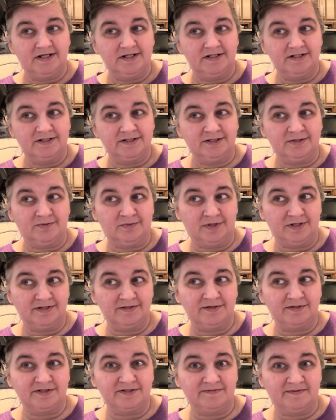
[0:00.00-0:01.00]
So one of
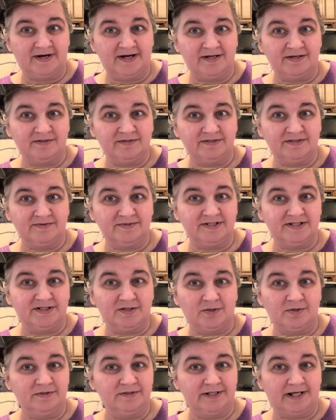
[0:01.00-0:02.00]
those files, it was this
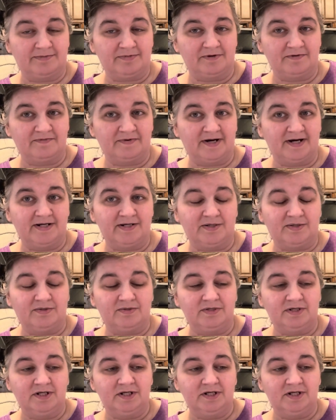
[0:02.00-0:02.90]
whole separate file